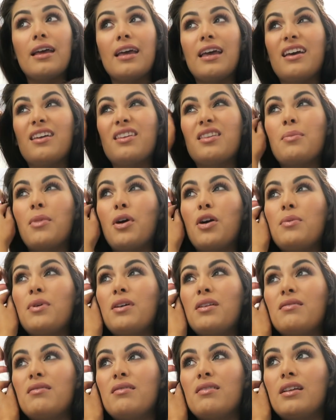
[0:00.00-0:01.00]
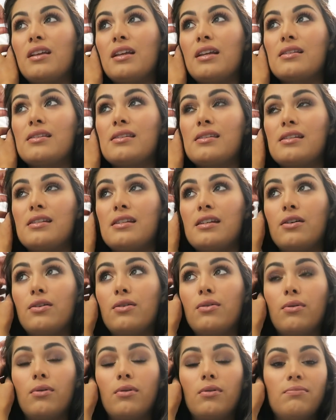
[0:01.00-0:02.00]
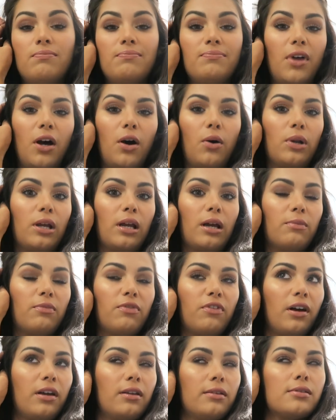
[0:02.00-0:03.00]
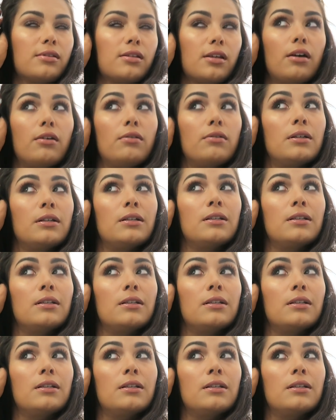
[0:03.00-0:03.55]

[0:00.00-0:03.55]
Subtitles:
it at the moment. It's still holding up fine, so